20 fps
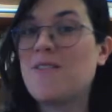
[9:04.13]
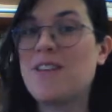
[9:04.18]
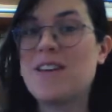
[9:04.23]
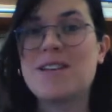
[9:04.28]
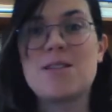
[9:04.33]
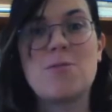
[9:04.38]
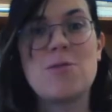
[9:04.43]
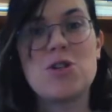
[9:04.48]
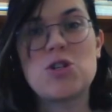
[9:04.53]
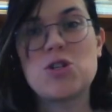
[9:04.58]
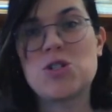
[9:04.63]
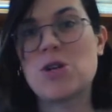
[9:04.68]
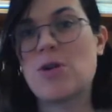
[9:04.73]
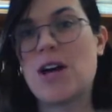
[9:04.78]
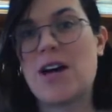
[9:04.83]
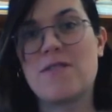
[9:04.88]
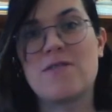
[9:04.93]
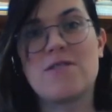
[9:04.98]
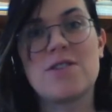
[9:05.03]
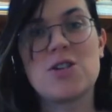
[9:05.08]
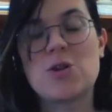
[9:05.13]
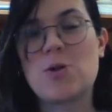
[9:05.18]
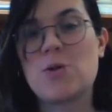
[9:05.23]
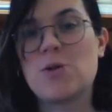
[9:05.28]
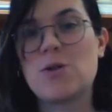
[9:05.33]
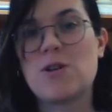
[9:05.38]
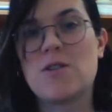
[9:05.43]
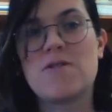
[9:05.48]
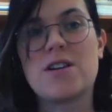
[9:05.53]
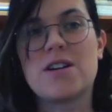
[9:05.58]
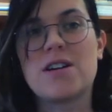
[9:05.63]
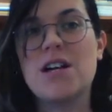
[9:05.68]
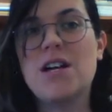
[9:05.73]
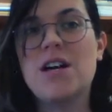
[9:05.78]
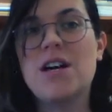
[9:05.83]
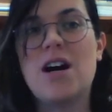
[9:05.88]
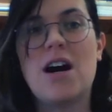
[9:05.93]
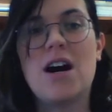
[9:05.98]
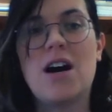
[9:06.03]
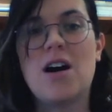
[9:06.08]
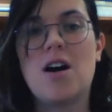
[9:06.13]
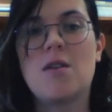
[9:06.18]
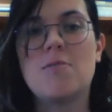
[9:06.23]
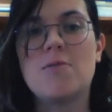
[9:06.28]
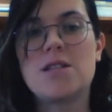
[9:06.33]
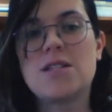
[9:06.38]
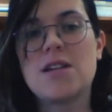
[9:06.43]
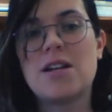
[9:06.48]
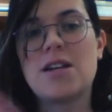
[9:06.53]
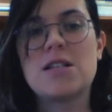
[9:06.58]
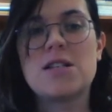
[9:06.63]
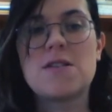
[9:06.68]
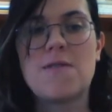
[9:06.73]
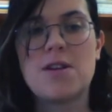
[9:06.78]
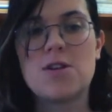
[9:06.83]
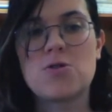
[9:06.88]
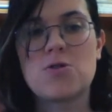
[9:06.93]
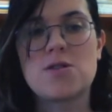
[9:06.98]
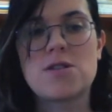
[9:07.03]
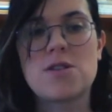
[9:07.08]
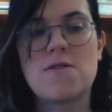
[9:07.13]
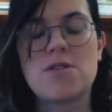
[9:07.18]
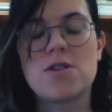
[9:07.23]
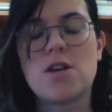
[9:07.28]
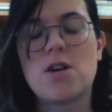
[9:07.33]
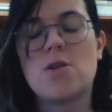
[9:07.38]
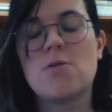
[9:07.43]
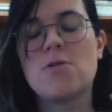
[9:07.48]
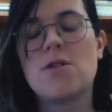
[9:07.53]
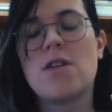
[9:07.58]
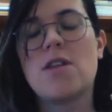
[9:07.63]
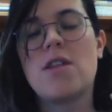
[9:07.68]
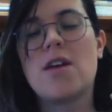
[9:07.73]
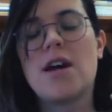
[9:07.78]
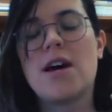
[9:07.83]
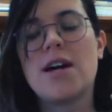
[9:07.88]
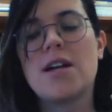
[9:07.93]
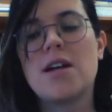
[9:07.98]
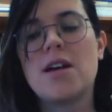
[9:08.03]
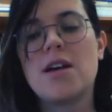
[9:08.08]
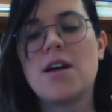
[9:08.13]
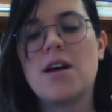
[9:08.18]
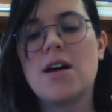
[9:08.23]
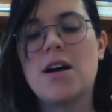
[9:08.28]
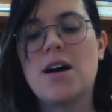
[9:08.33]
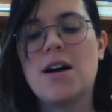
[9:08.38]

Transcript: of things that we just don't have control over. Studies of interest have shown that